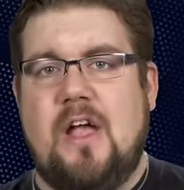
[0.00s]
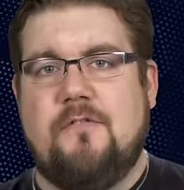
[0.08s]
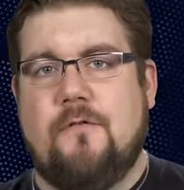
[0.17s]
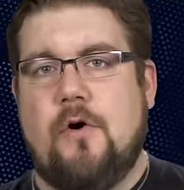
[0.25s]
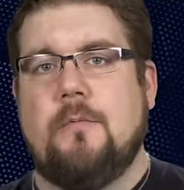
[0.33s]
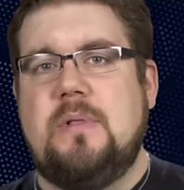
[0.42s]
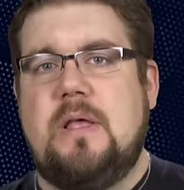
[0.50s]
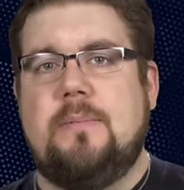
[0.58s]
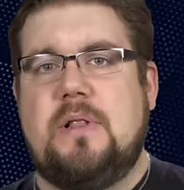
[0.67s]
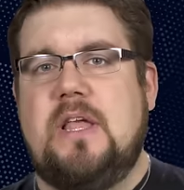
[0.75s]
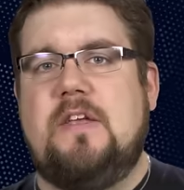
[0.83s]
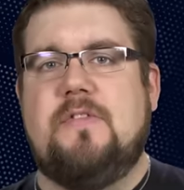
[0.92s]
I firmly
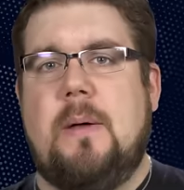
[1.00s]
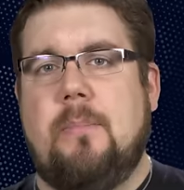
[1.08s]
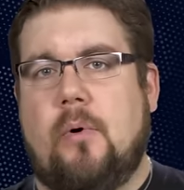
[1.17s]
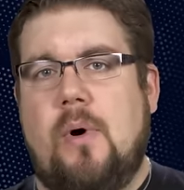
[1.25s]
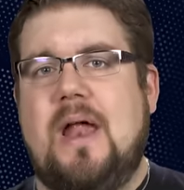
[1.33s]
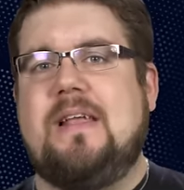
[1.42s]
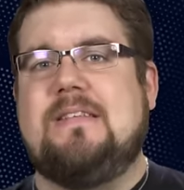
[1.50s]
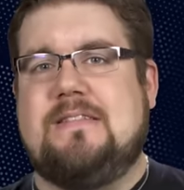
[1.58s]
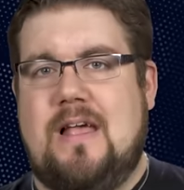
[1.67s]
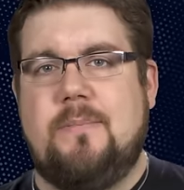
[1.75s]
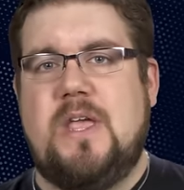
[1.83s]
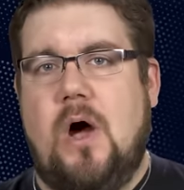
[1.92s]
believe that Beretta
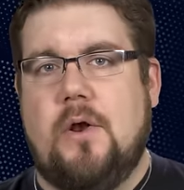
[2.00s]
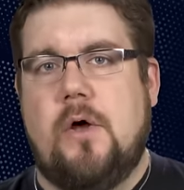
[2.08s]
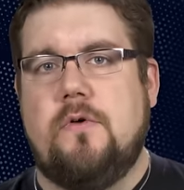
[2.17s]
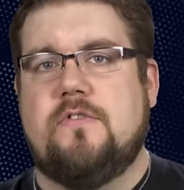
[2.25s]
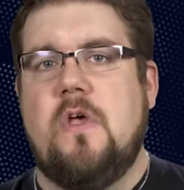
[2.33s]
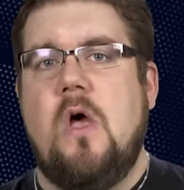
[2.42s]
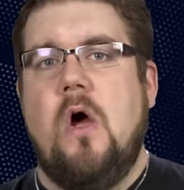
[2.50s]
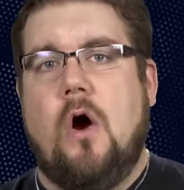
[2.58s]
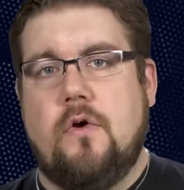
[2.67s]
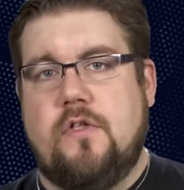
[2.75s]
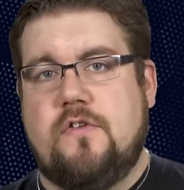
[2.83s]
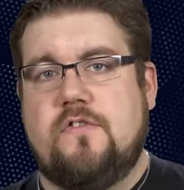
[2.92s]
semi-autos
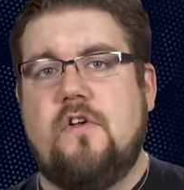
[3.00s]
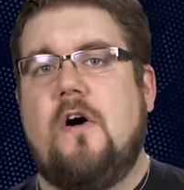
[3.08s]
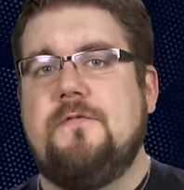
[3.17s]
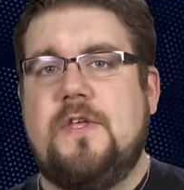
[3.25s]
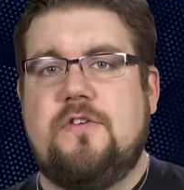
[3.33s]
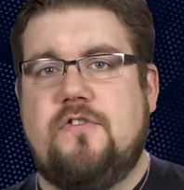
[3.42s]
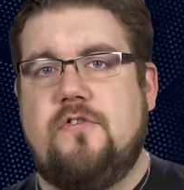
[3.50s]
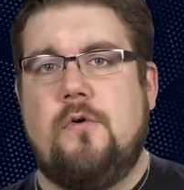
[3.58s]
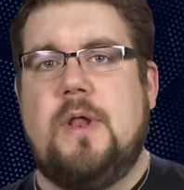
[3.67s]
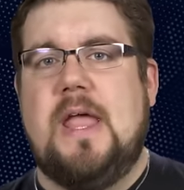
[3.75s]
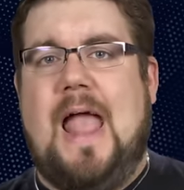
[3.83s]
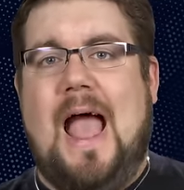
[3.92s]
are the softest
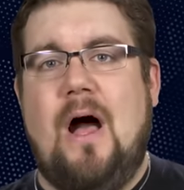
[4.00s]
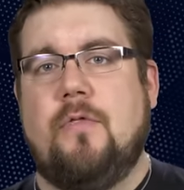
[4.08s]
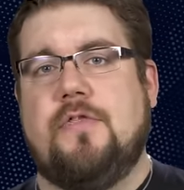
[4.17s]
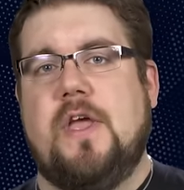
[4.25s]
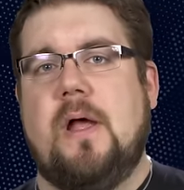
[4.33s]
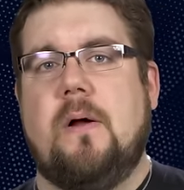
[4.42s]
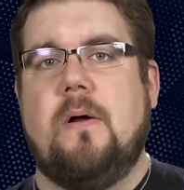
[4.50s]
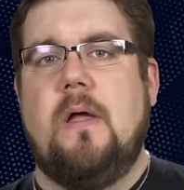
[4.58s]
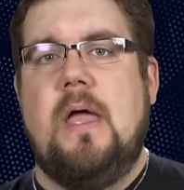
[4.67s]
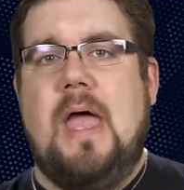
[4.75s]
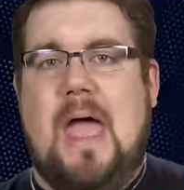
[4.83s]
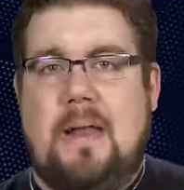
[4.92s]
shooting out there,
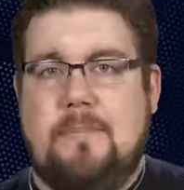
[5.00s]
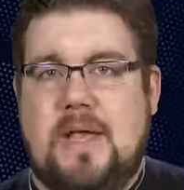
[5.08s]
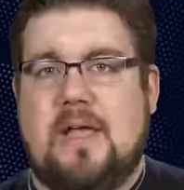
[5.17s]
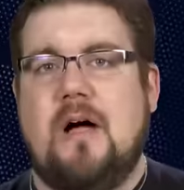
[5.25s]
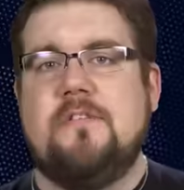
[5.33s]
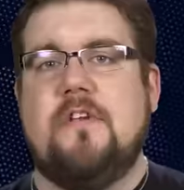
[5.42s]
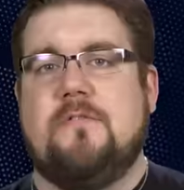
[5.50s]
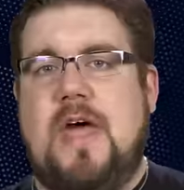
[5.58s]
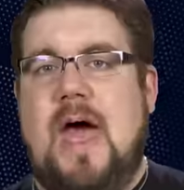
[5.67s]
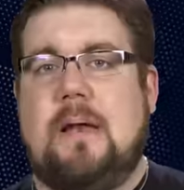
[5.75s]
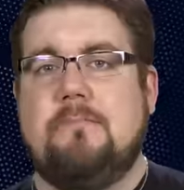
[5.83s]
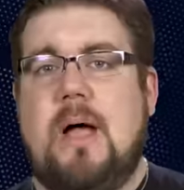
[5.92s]
and because of
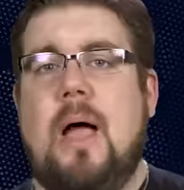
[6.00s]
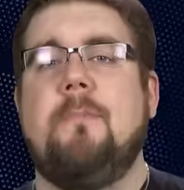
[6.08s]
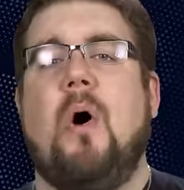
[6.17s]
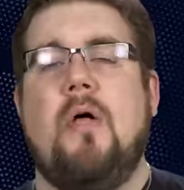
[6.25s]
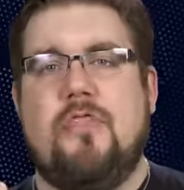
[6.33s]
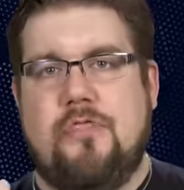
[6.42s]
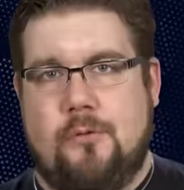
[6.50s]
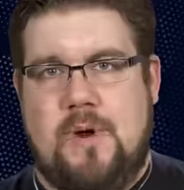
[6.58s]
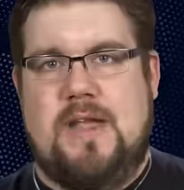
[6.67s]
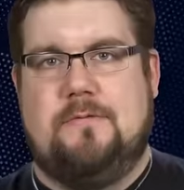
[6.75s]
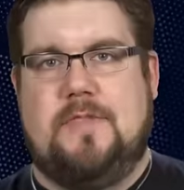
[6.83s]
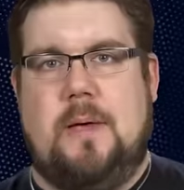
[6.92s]
that, I bought
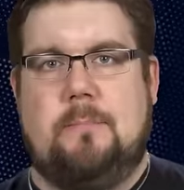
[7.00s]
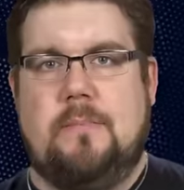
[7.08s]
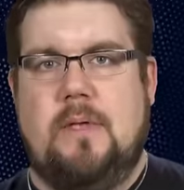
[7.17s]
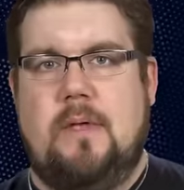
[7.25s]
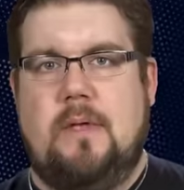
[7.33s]
three of them.